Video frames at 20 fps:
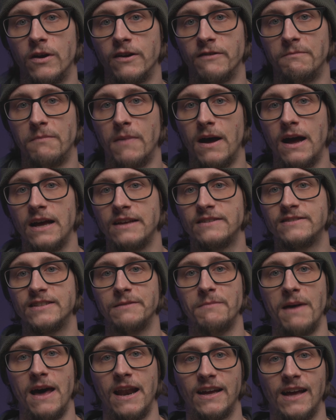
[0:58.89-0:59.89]
of my
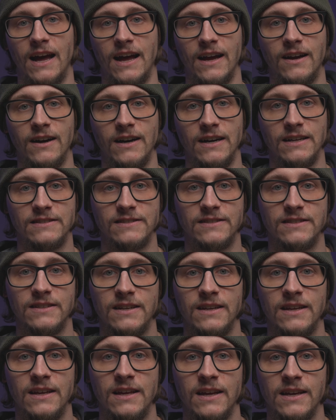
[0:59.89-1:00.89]
cinematic icons,
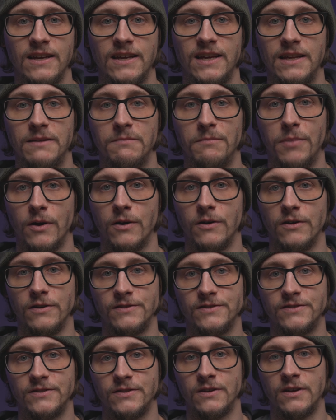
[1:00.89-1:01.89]
Ken
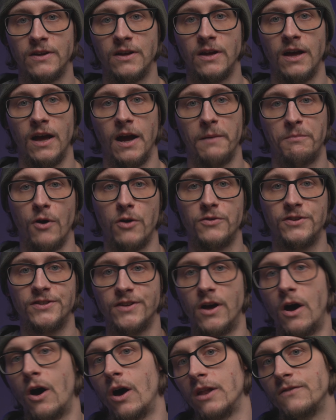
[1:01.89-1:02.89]
Burns, approaches
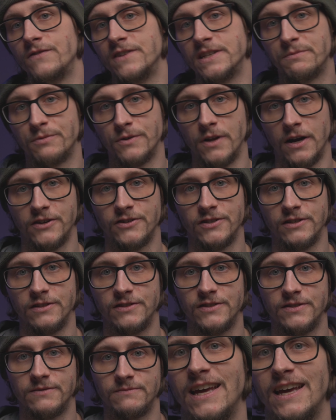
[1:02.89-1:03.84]
all of his productions.